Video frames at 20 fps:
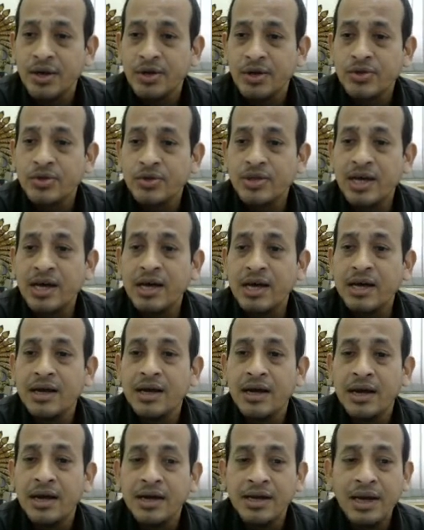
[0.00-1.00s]
So
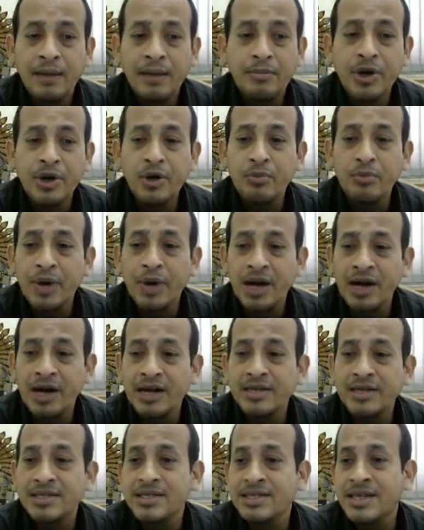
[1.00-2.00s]
the number of
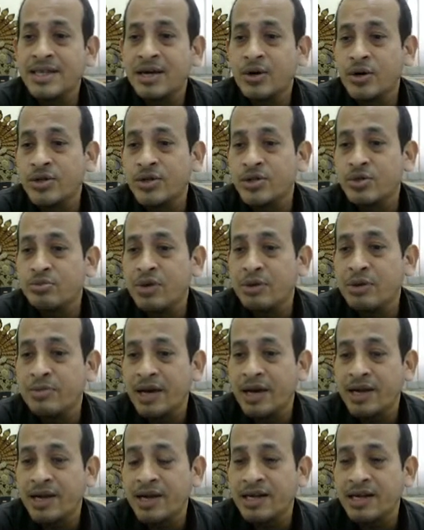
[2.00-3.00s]
buyers in the consumer
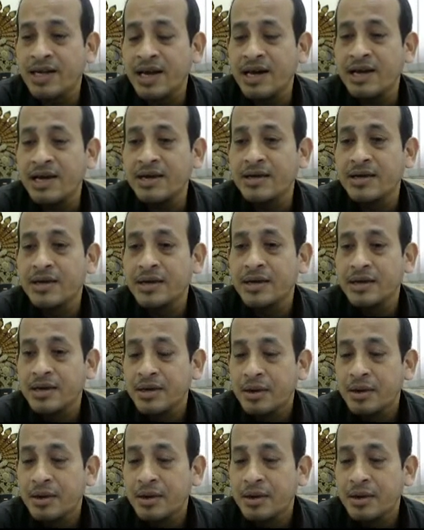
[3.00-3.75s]
market are